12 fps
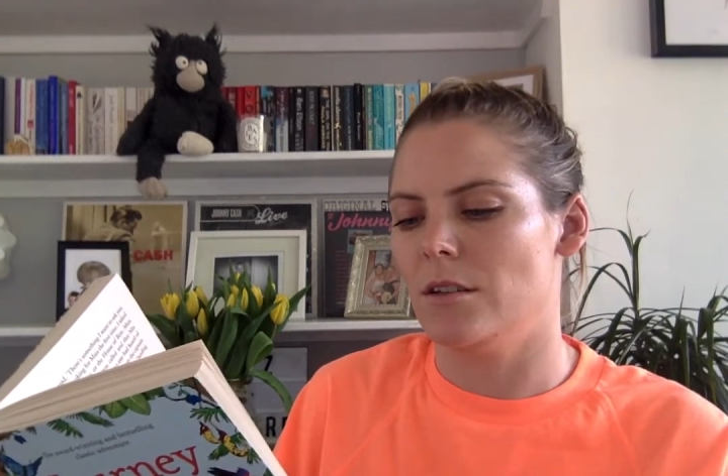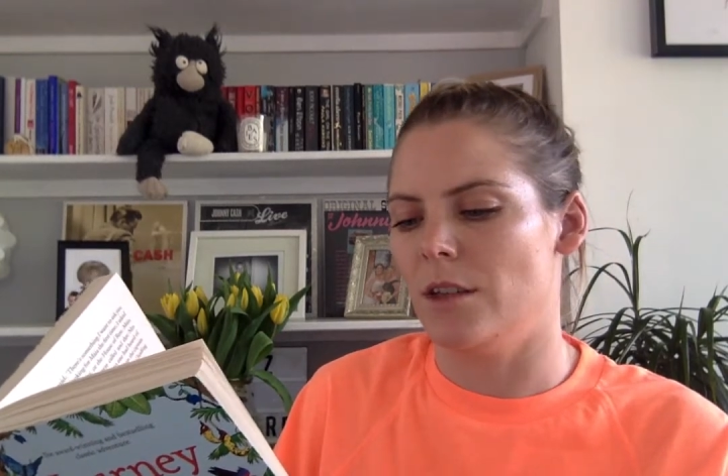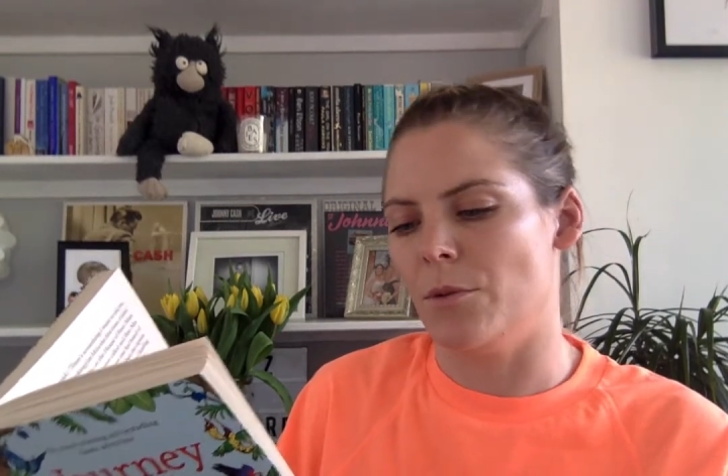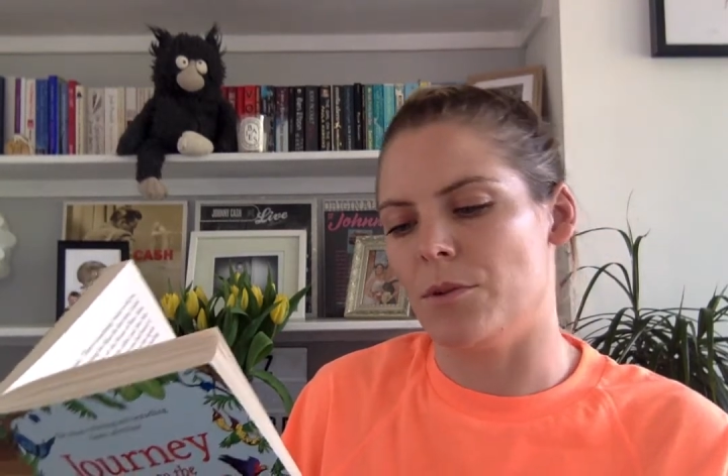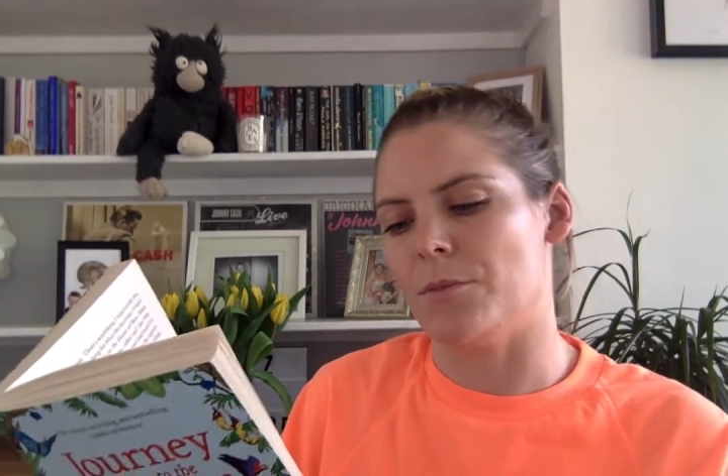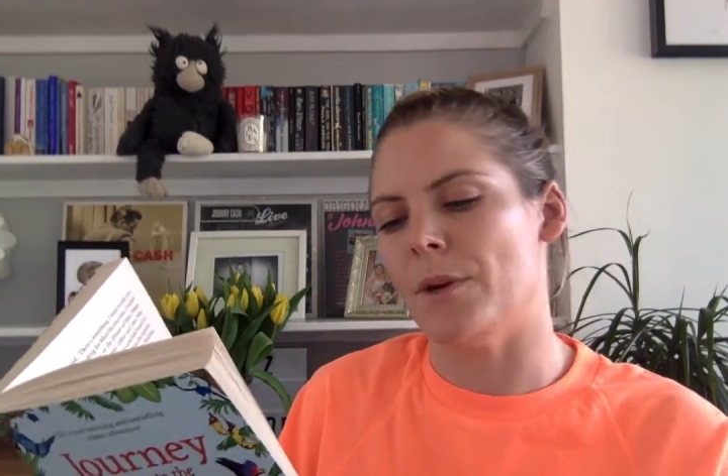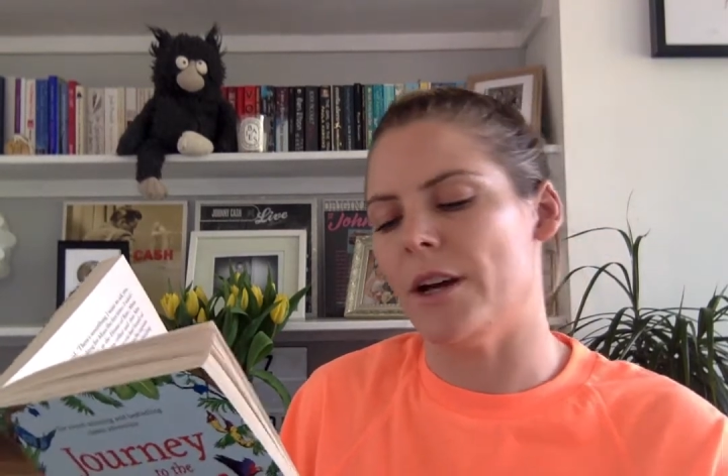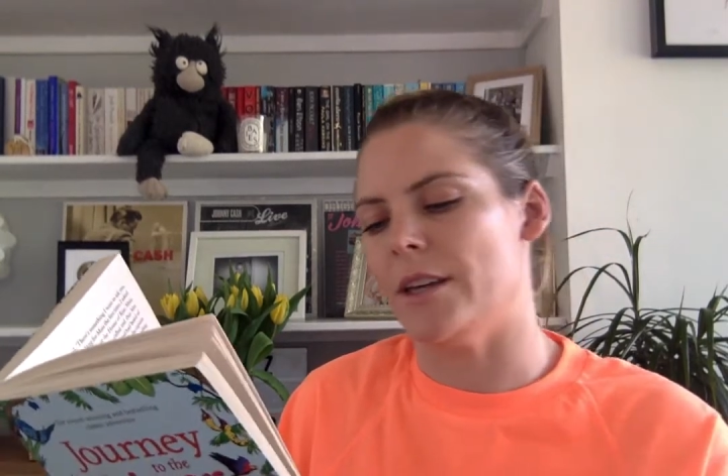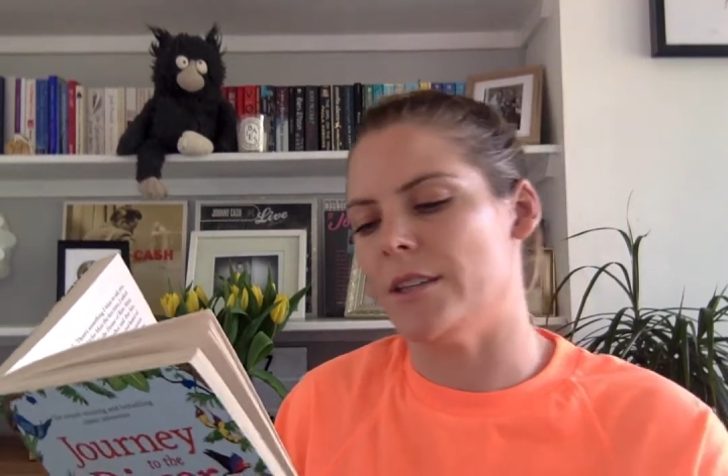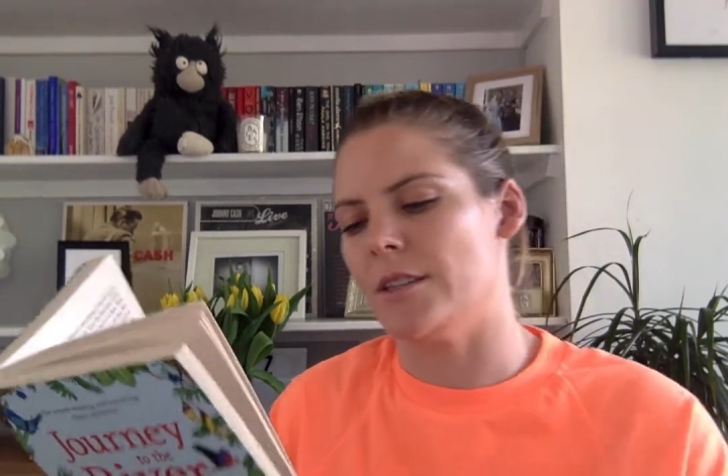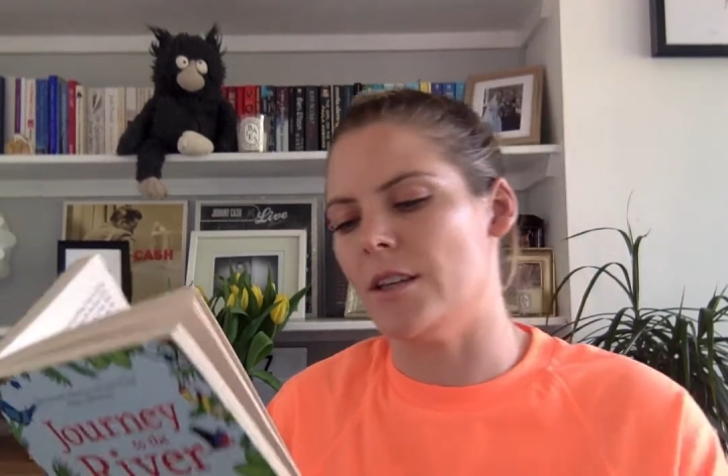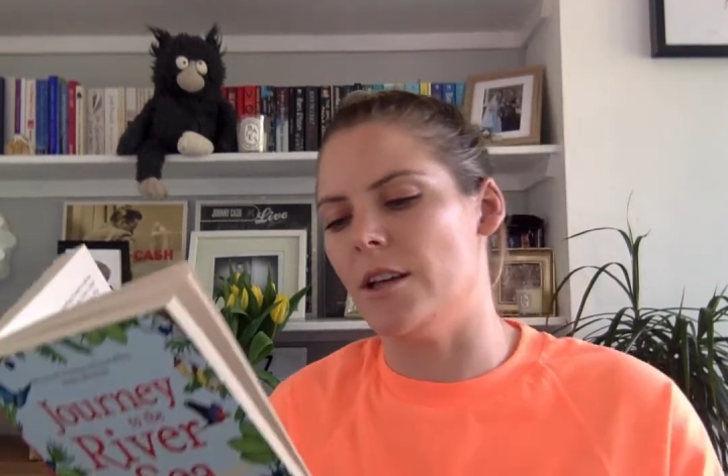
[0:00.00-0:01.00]
It was
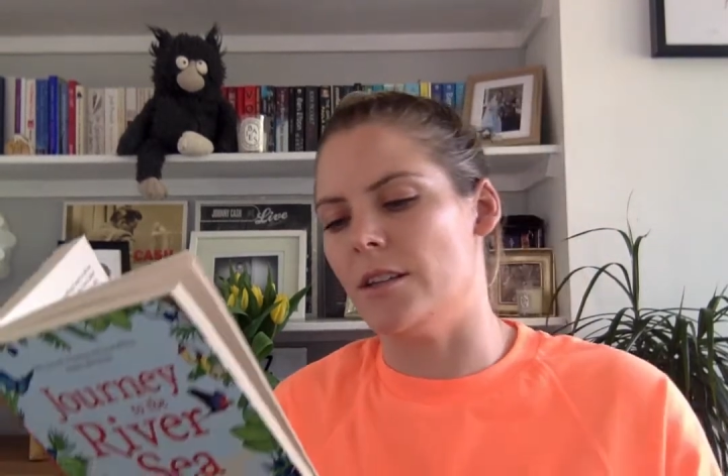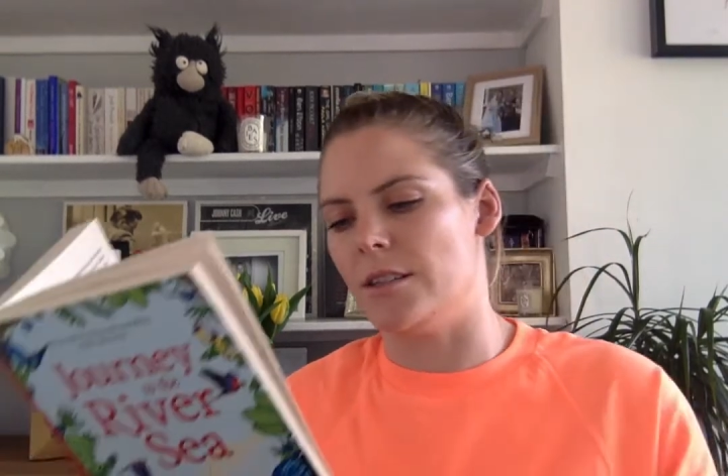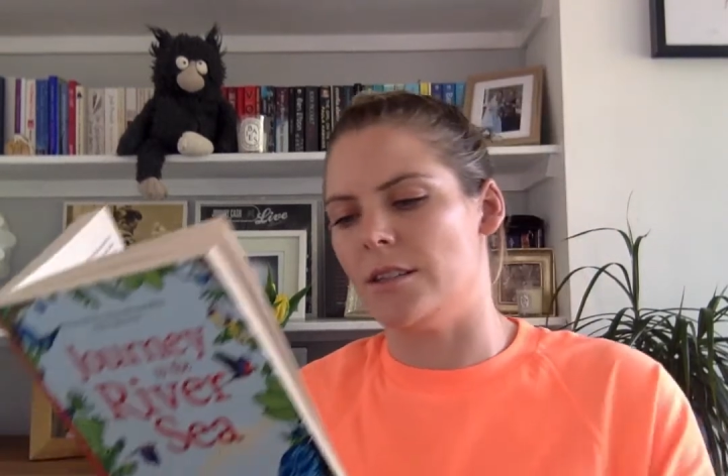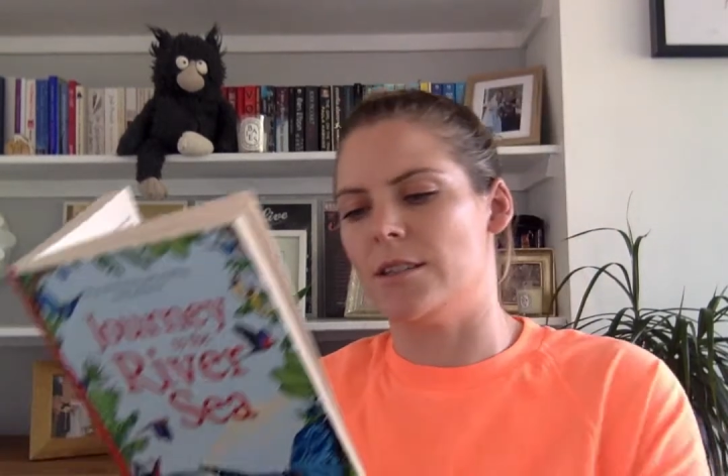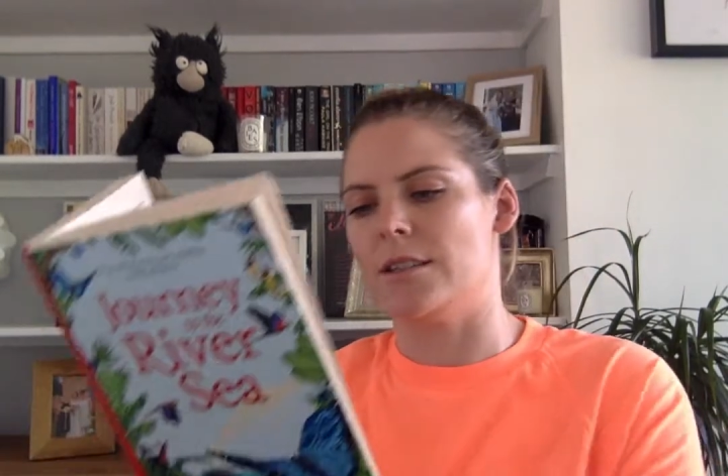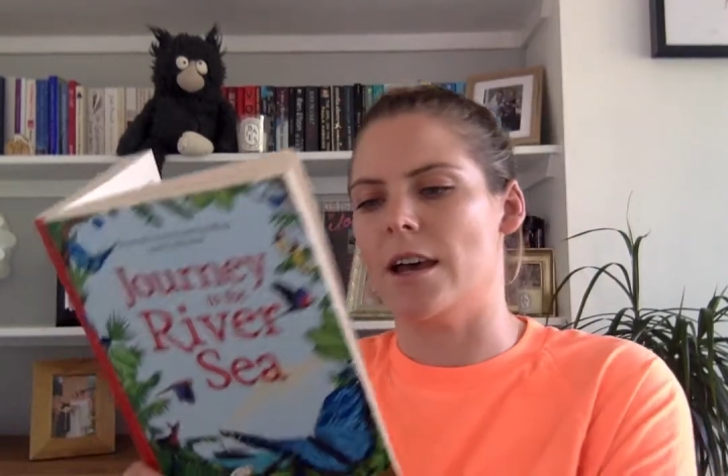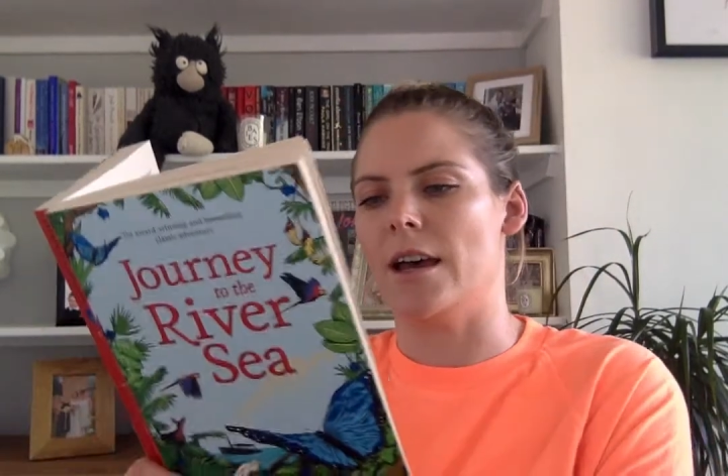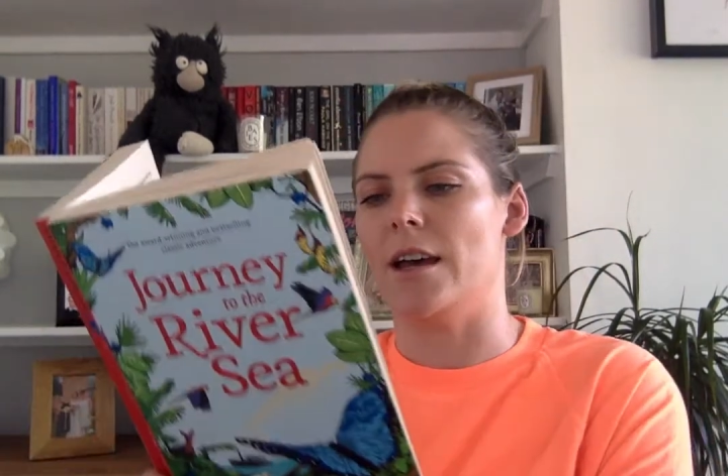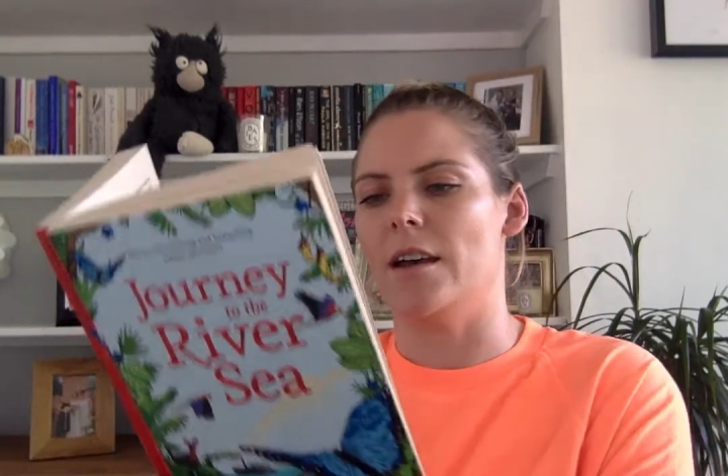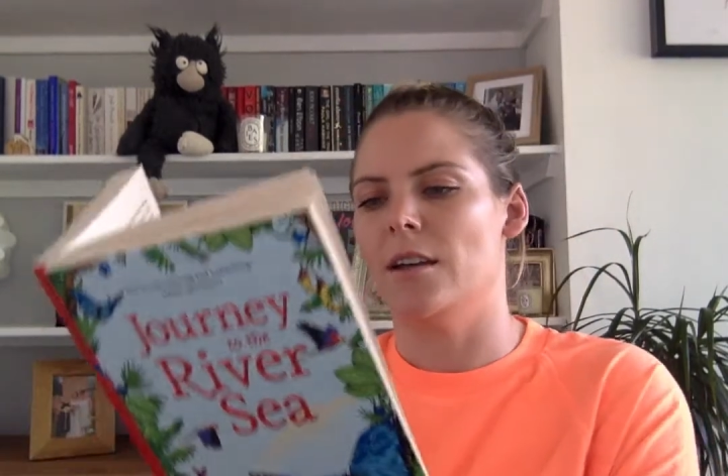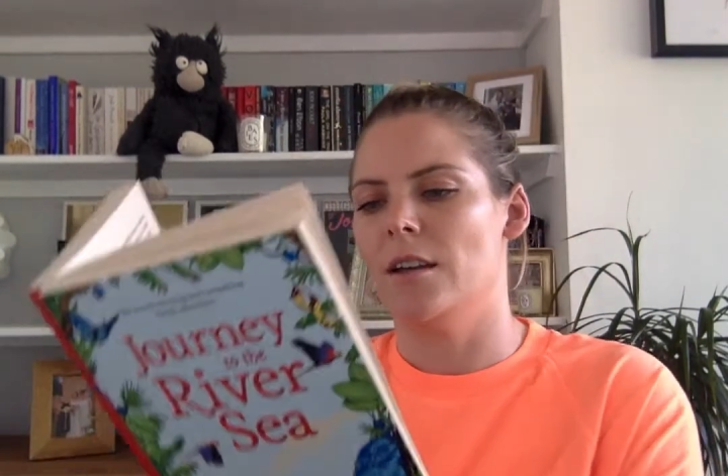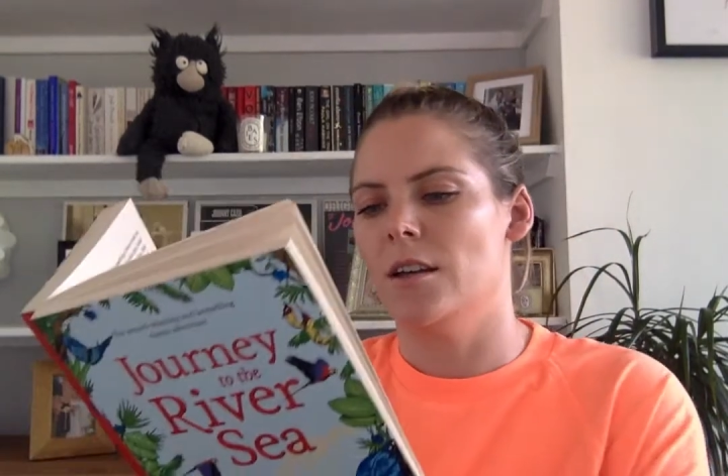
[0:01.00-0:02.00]
Maya's turn to stare.